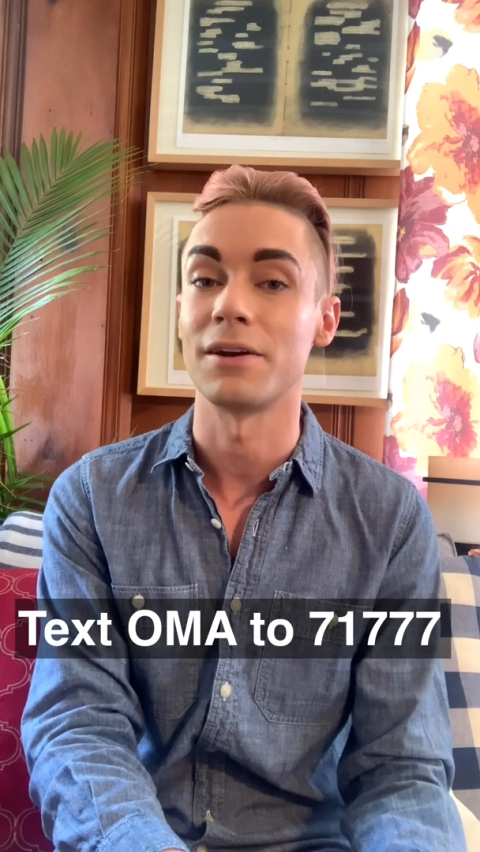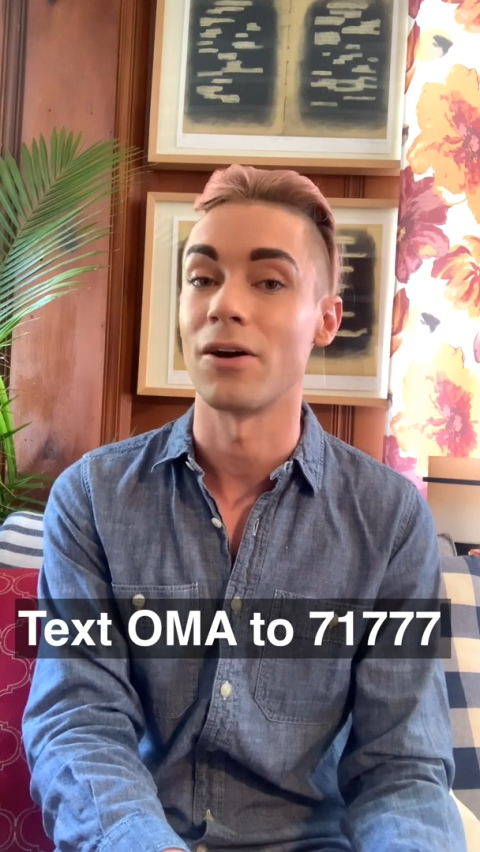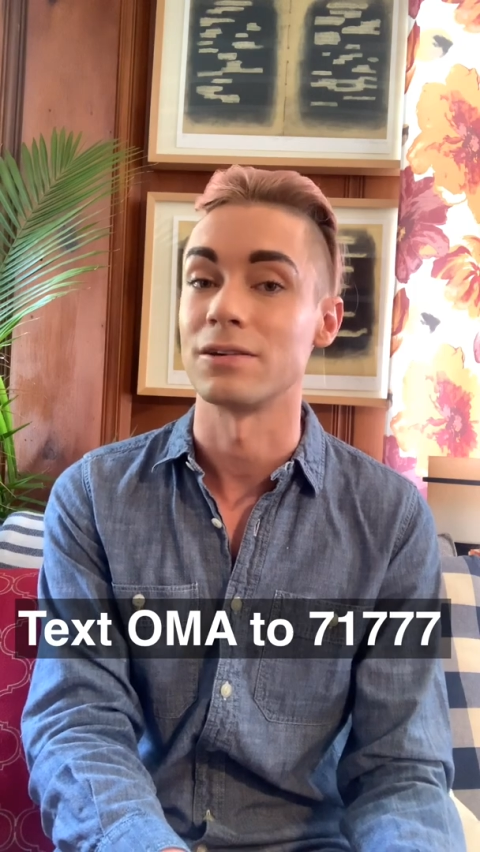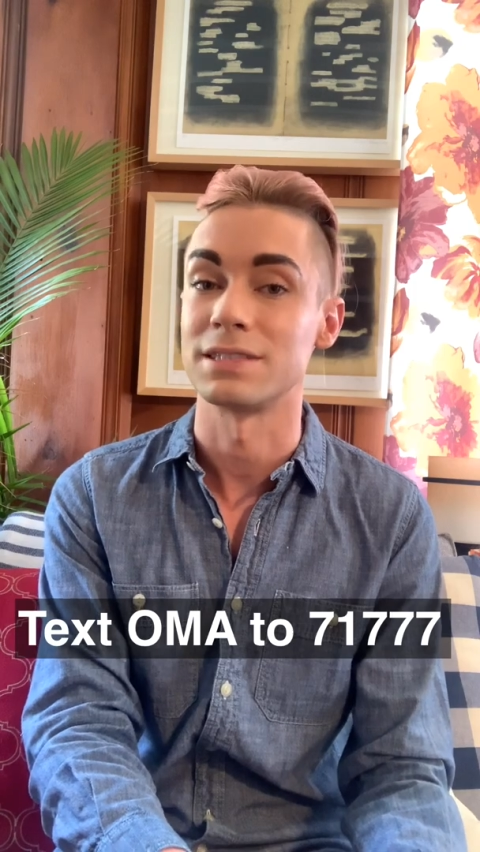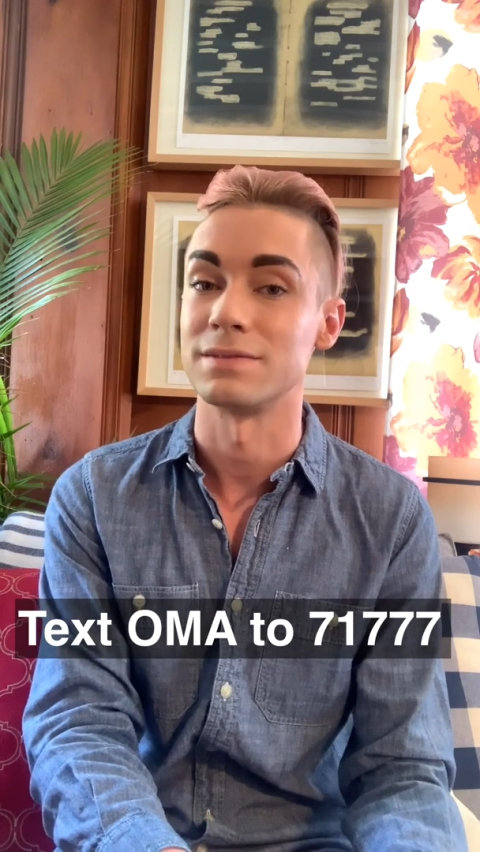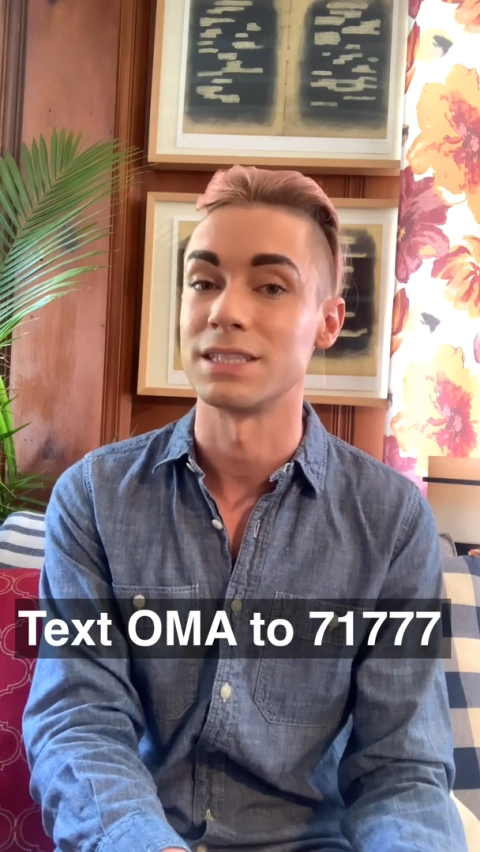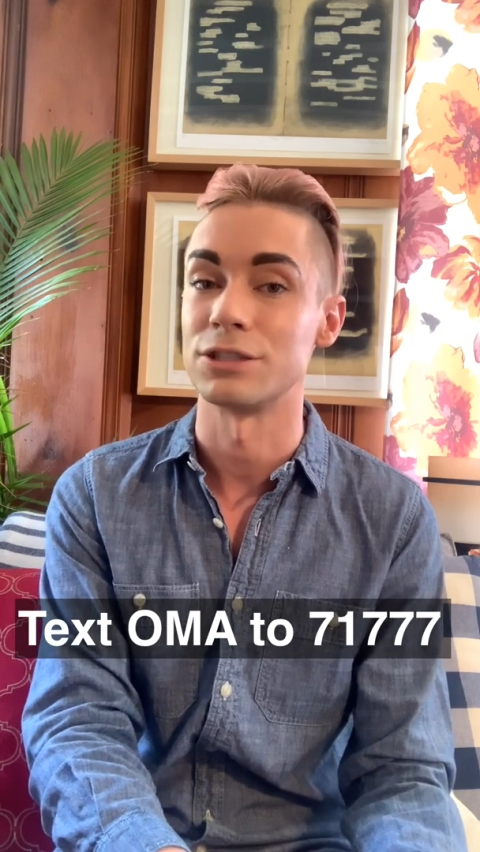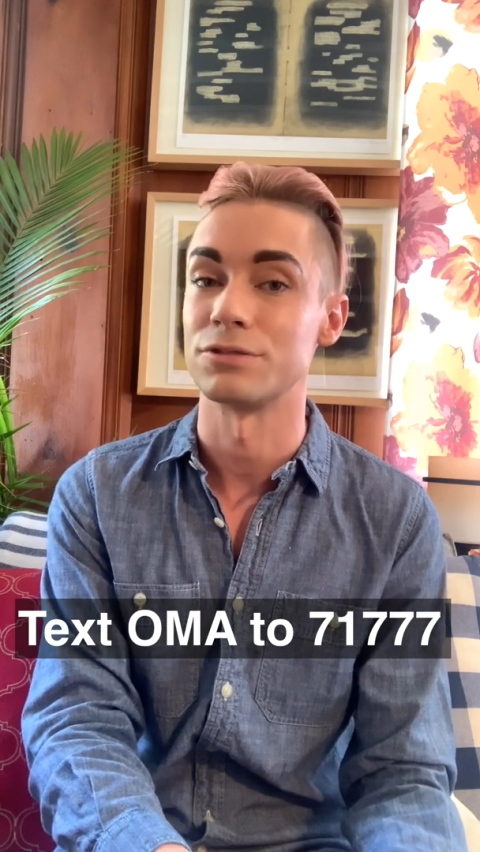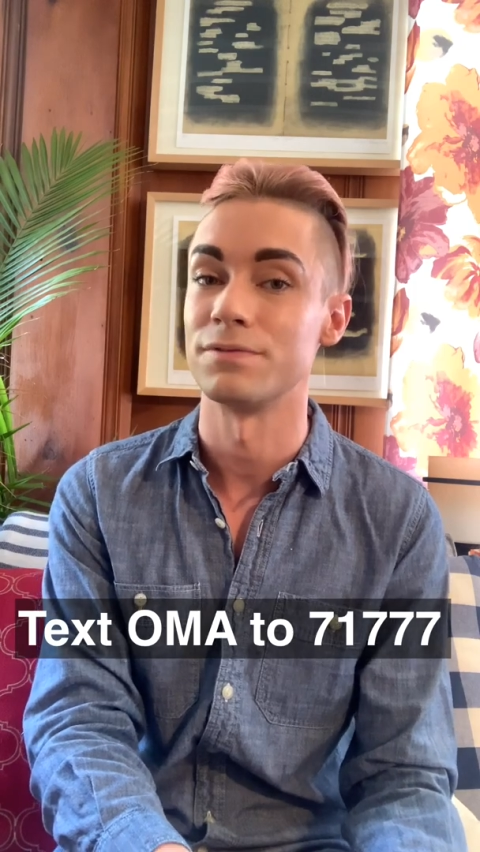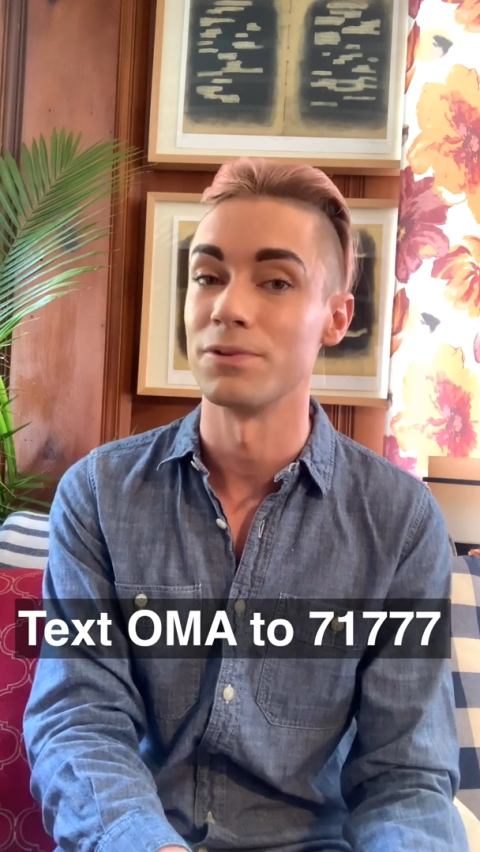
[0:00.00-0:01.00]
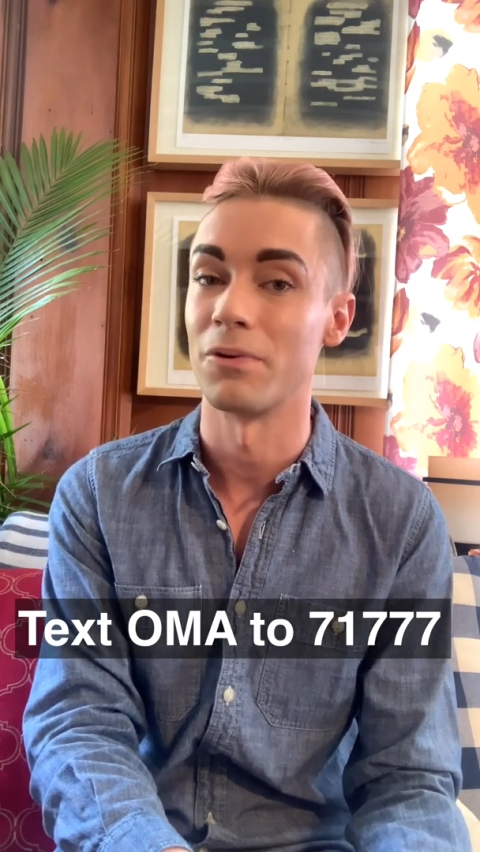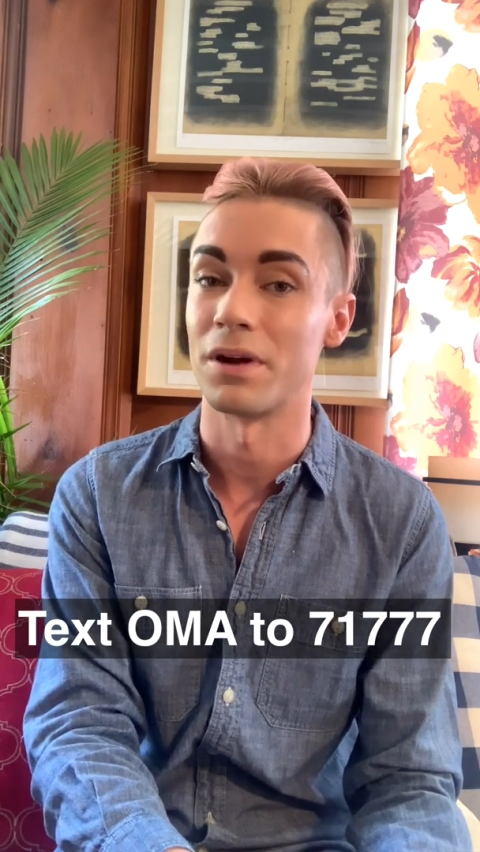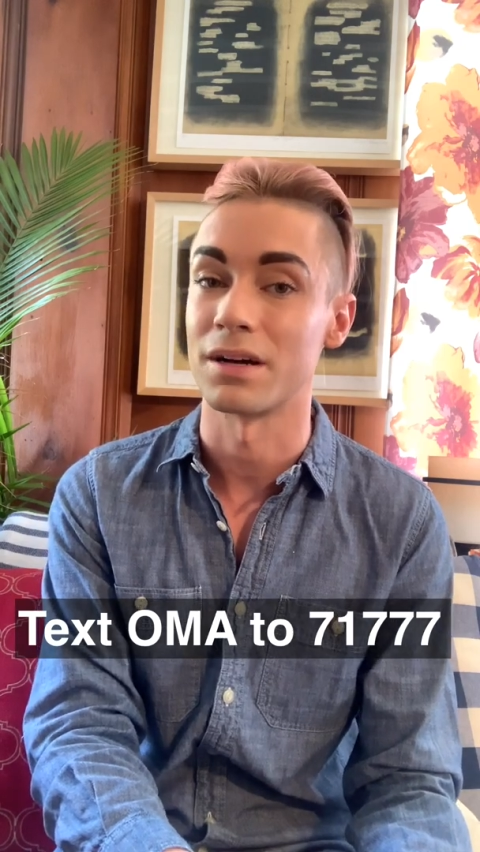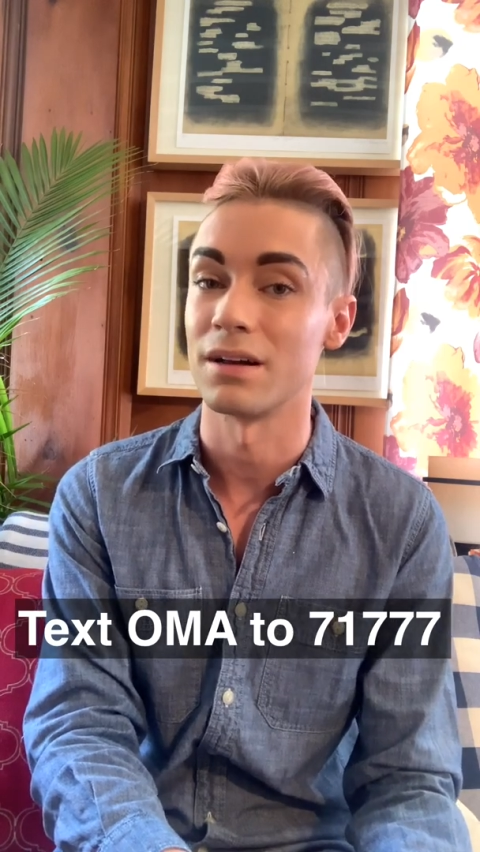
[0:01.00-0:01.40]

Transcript: Arts of Central Florida